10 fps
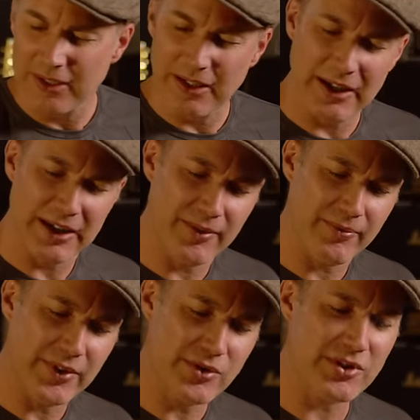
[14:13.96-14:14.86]

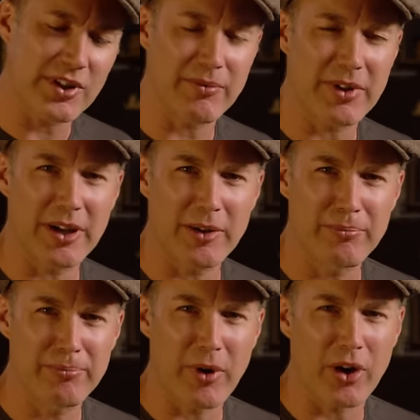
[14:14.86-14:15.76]
this is a
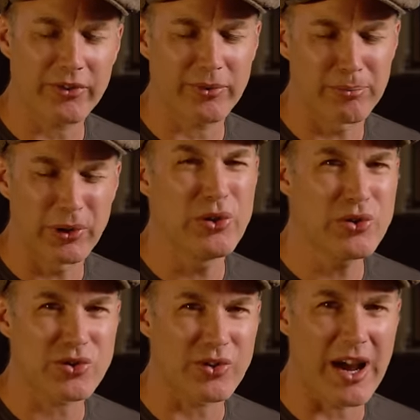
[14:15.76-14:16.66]
Boss
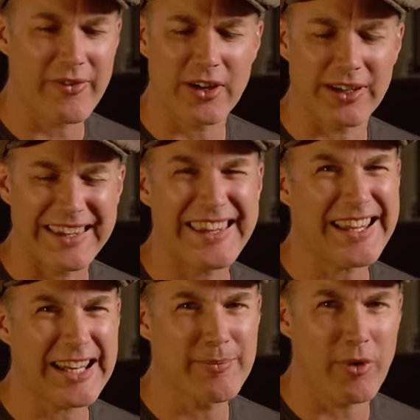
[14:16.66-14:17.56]
Blues Driver, a
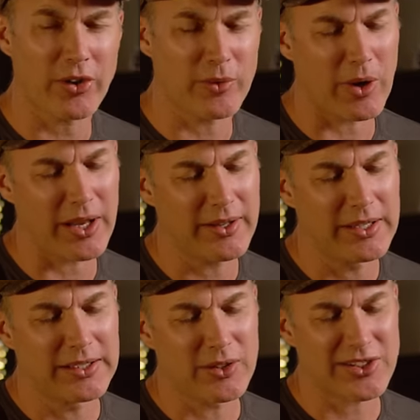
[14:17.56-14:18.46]
Keeley modded one,
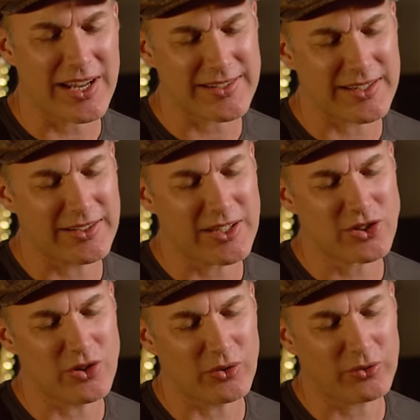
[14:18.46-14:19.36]
which has an
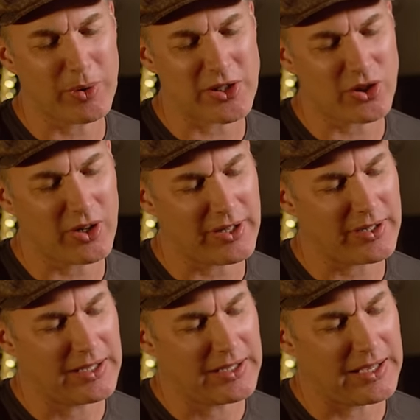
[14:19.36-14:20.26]
additional switch on it,
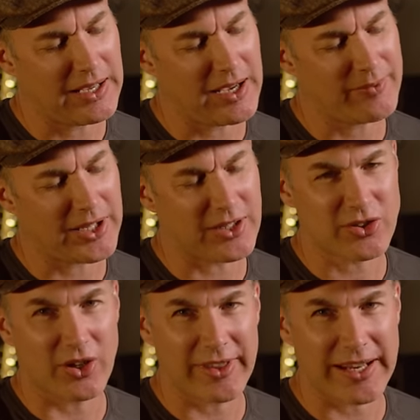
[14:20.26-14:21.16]
and it's
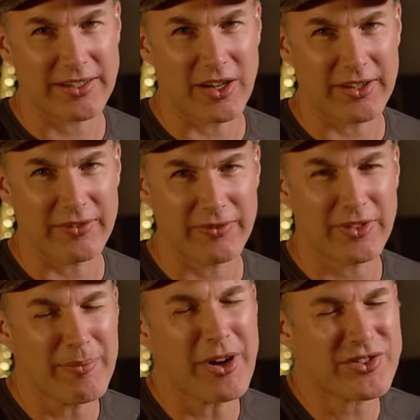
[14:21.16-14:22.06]
got that kind of...
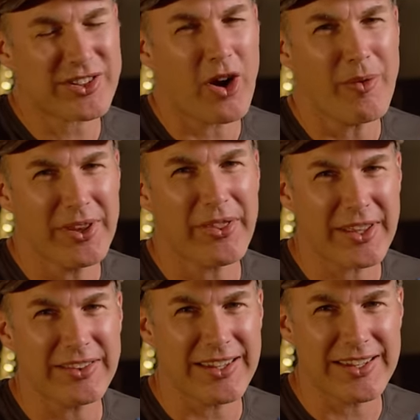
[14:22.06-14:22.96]
The most common
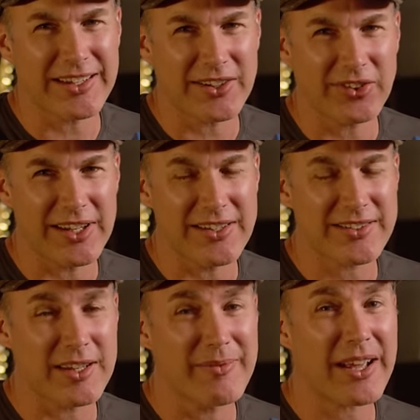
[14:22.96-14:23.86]
thing that you're going to see is
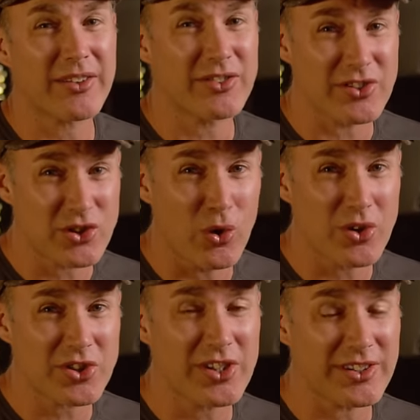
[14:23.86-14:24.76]
the amount of
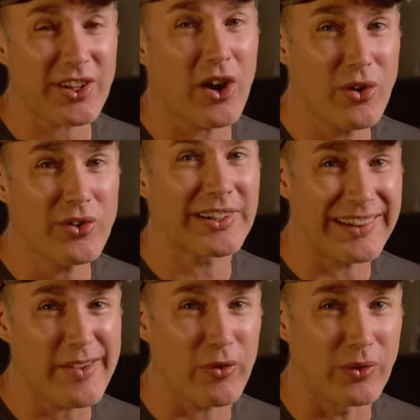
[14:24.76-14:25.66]
distortion, a tone and
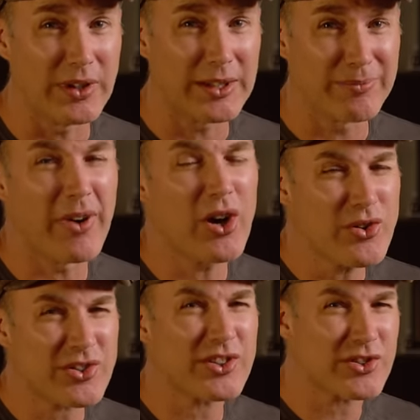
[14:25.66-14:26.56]
level.
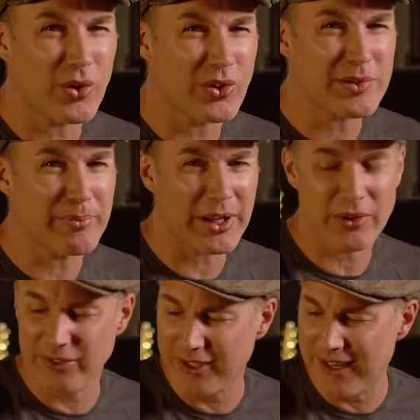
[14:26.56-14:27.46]
Most distortion
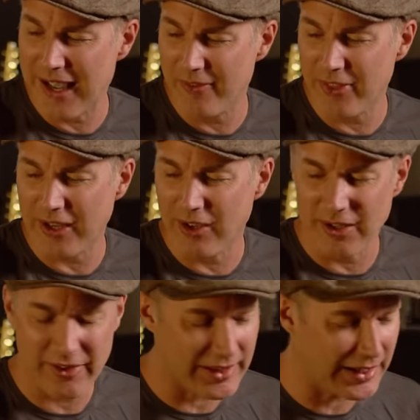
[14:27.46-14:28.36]
pedals are going to have that
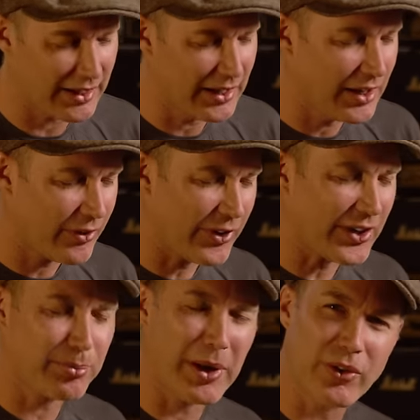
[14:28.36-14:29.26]
kind of thing.
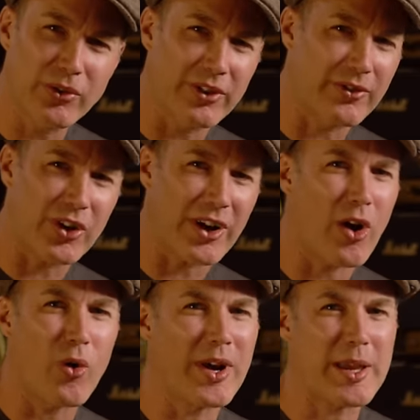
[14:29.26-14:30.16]
Fuzz pedals have got a
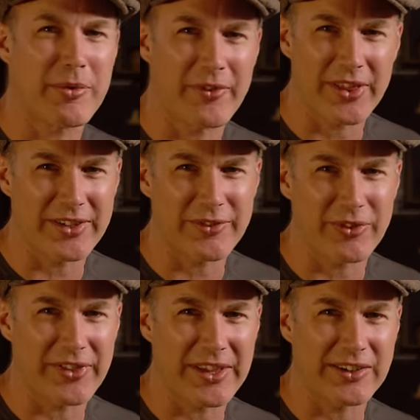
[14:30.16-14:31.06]
whole heap of other
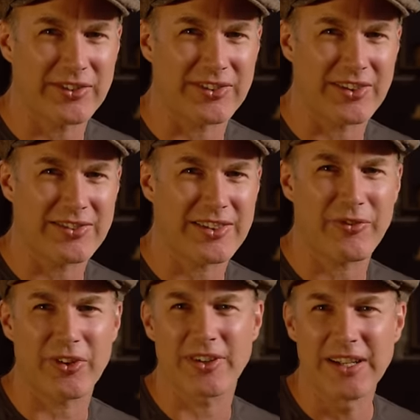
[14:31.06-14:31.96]
different things, because there's
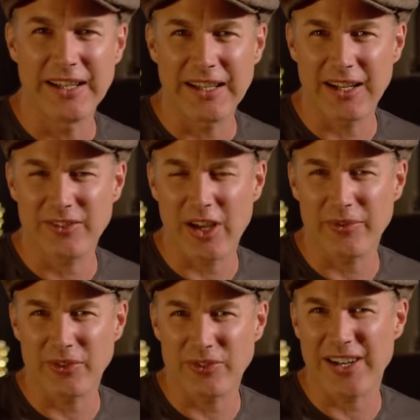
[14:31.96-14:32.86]
different
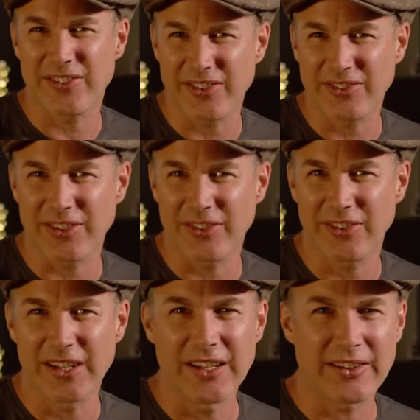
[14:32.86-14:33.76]
types of
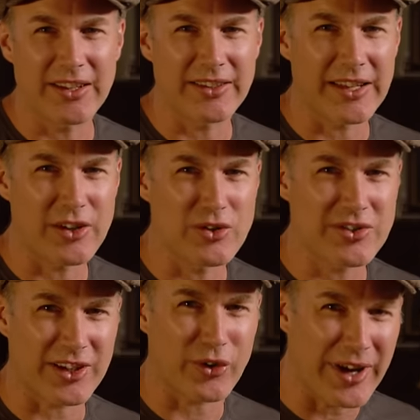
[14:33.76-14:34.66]
transistors that they use
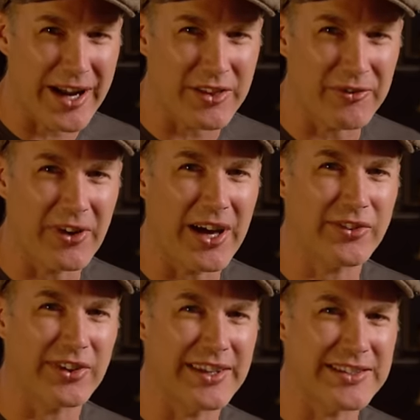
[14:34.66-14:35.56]
to create the
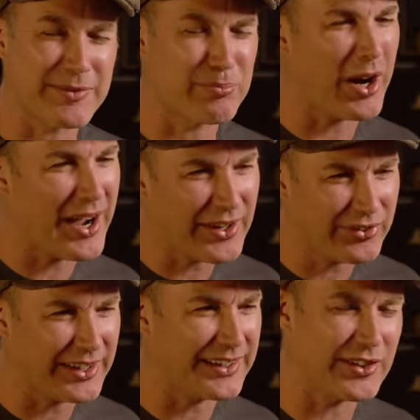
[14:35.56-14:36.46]
fuzz, and there's
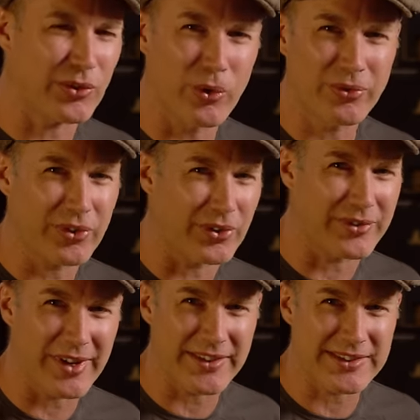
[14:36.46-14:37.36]
biasing, and there's all sorts
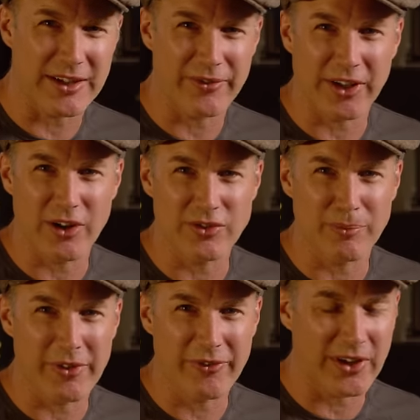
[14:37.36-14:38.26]
of other stuff that goes
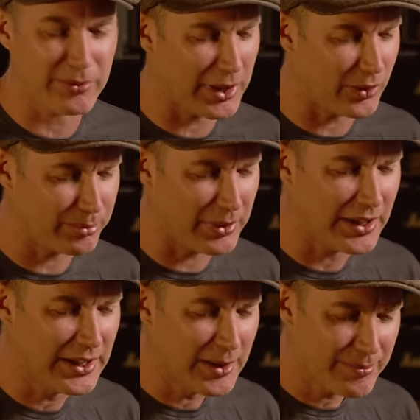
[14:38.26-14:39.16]
on with fuzz pedals. But
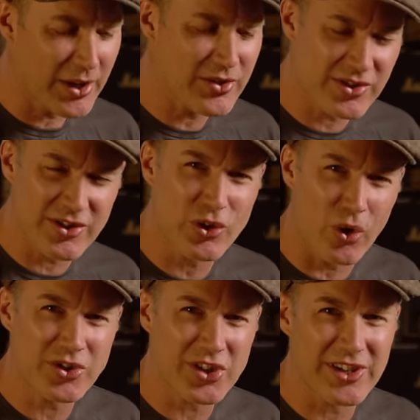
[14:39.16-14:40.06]
most
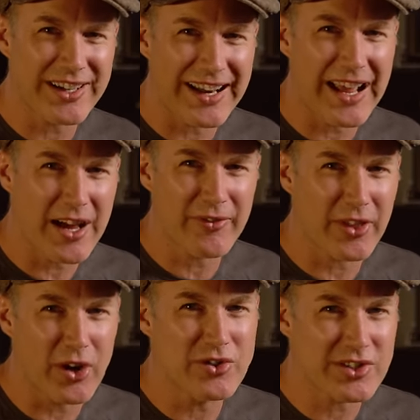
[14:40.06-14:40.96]
distortion, you're going to have
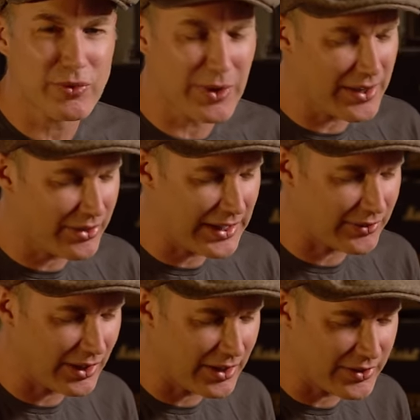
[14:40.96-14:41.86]
those three
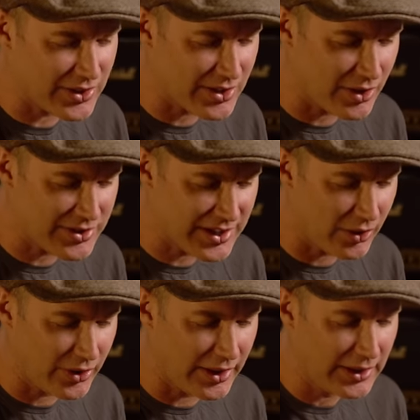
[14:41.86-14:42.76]
things. I just noticed here
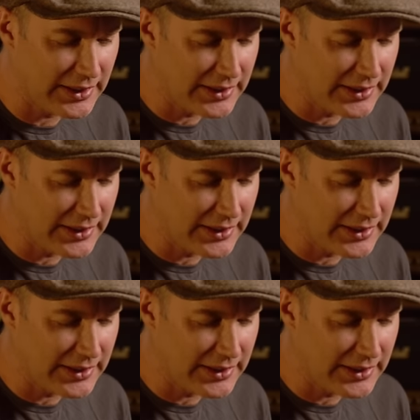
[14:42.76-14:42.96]
on the